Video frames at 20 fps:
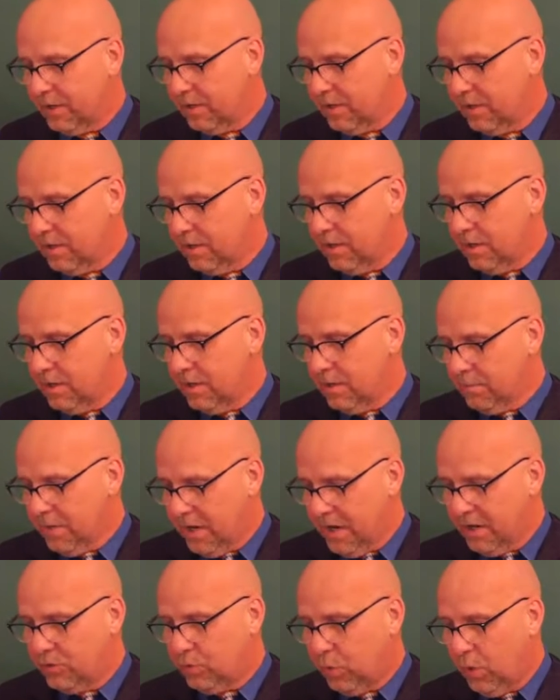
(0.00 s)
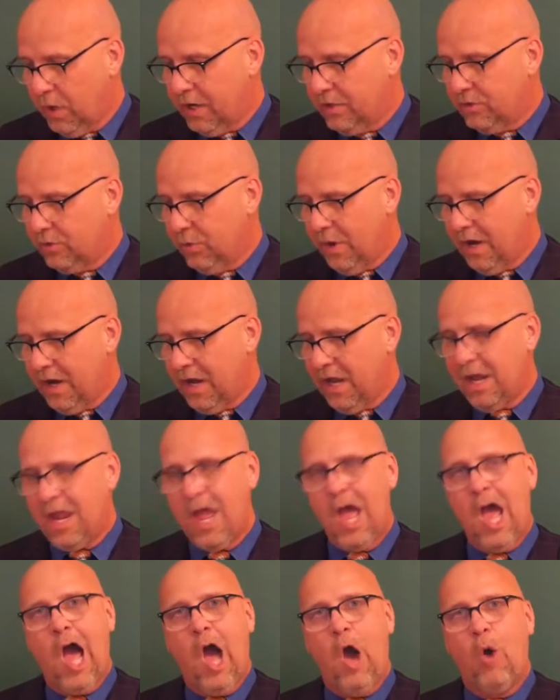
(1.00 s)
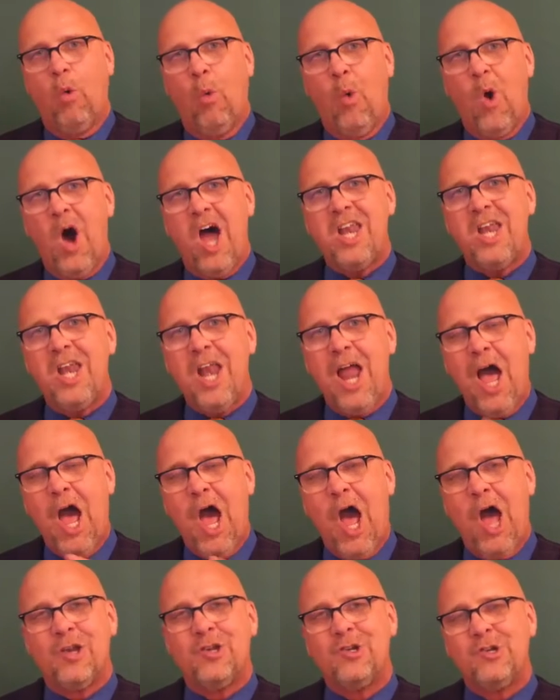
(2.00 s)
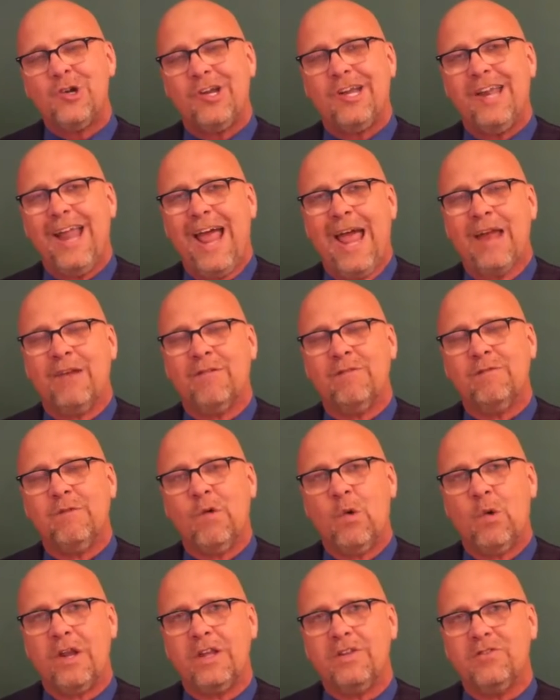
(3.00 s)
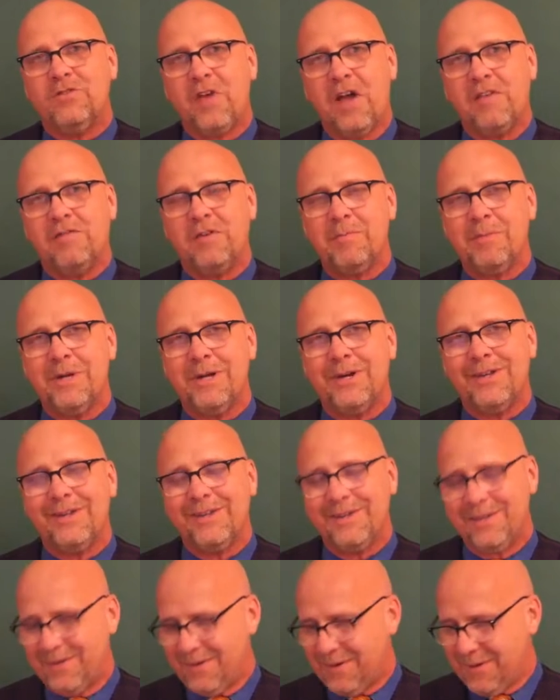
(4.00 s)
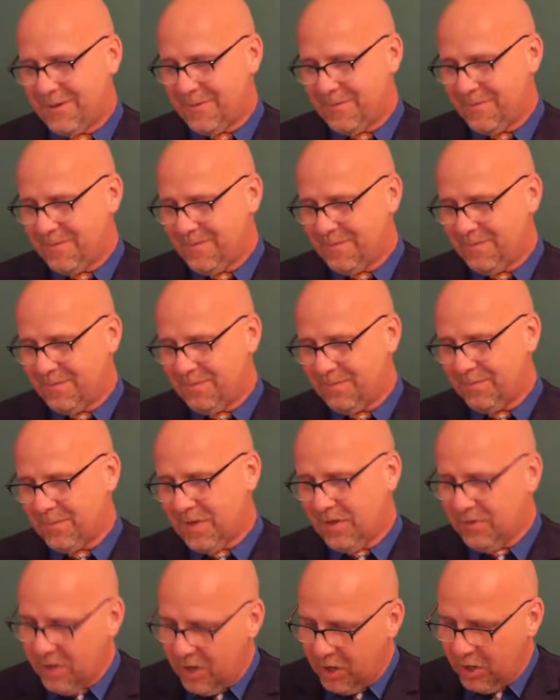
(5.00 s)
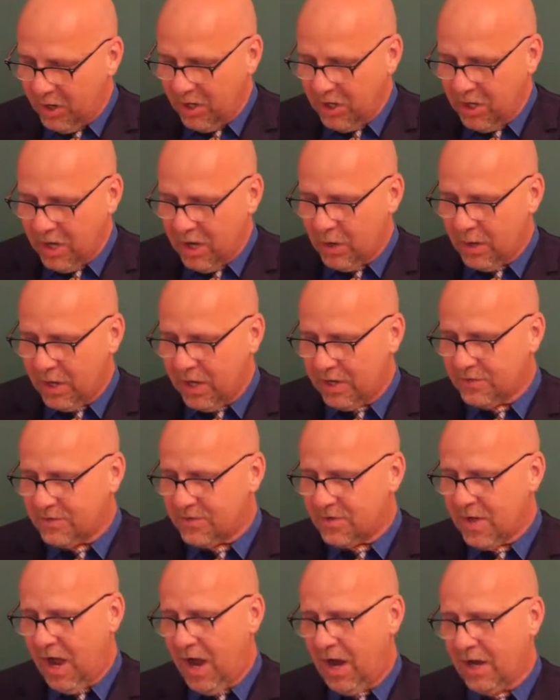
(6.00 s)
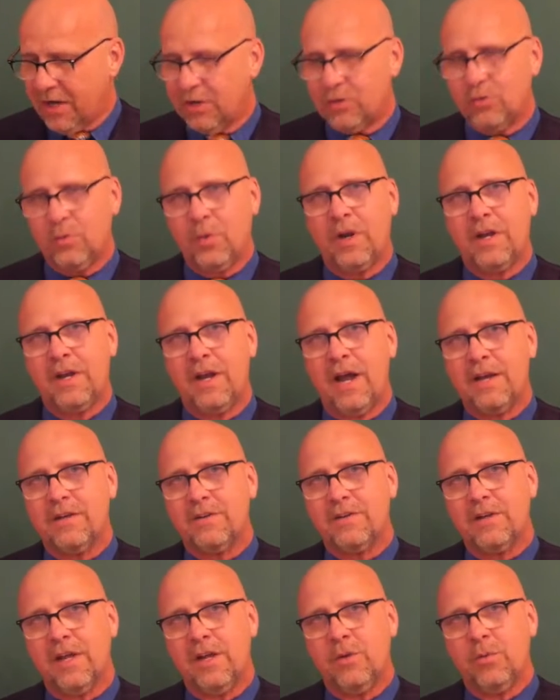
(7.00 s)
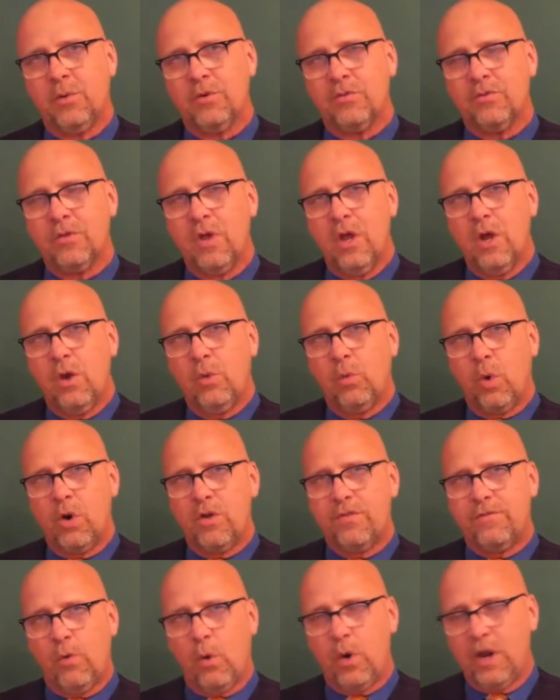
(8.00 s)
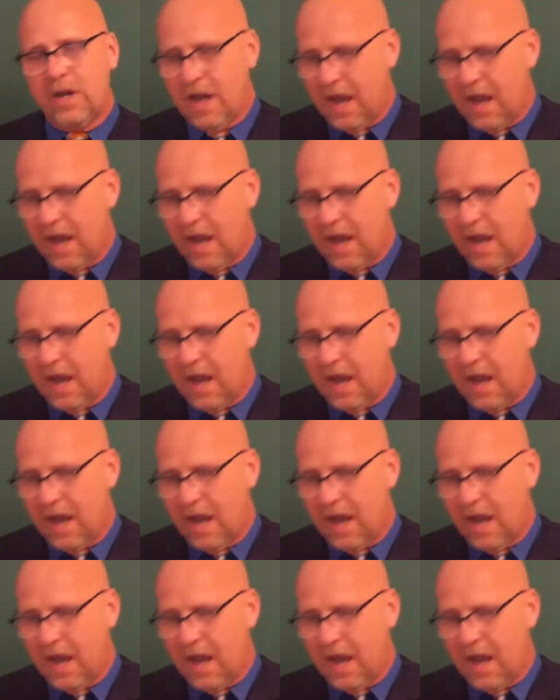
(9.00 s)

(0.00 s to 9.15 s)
million, but in 2020, $147 million. Their year-end stock in 2019 was worth